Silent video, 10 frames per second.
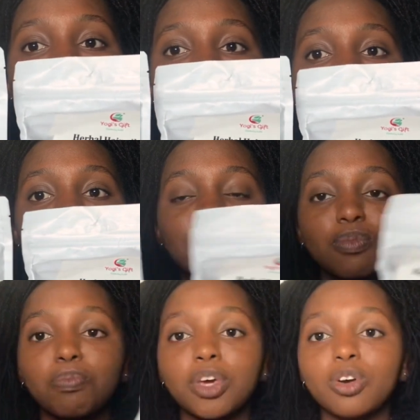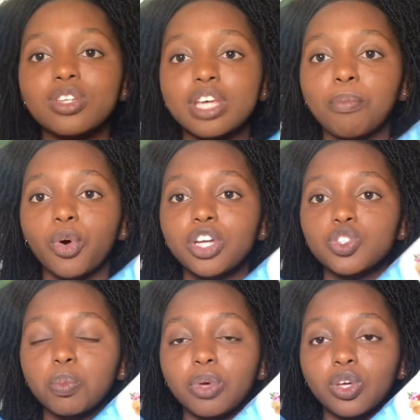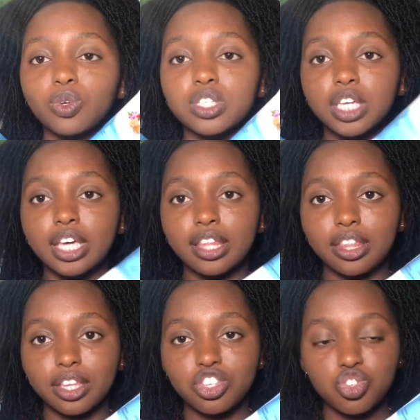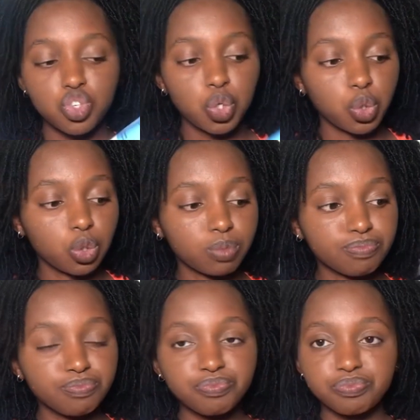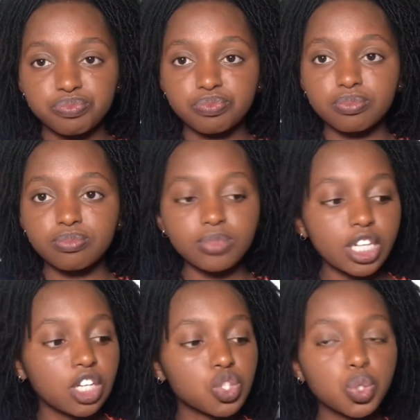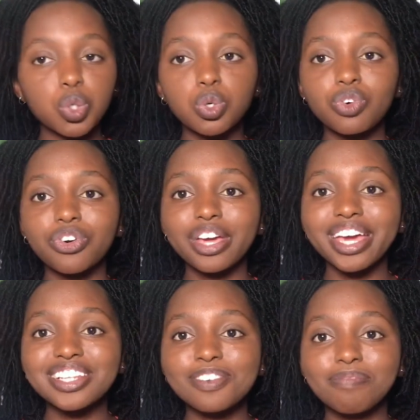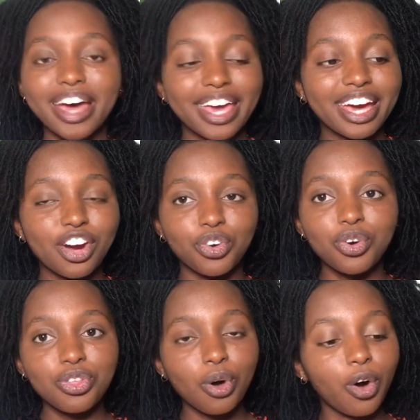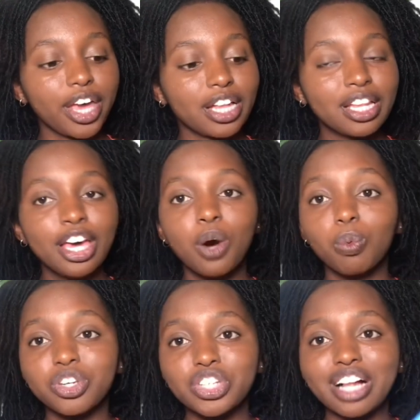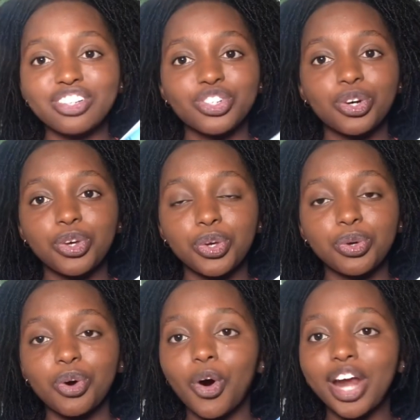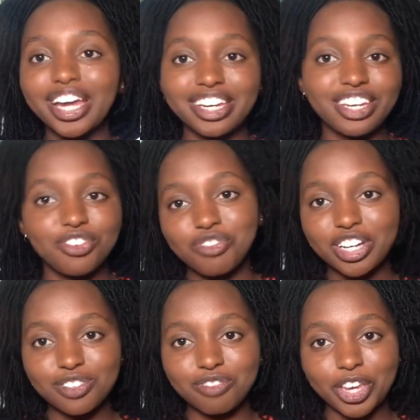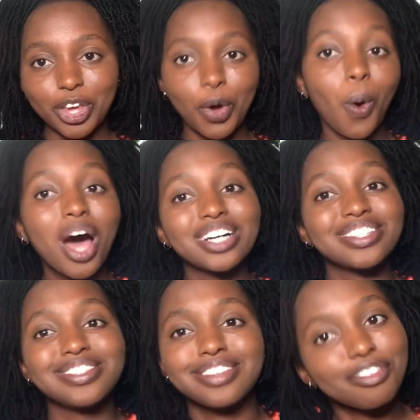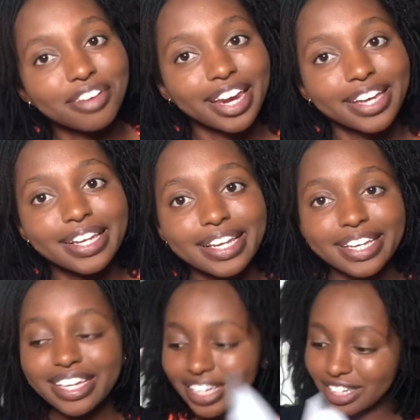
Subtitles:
Yes, because I'm going to be using these two to create my hair growth oil, which I'll show you on a different video, definitely.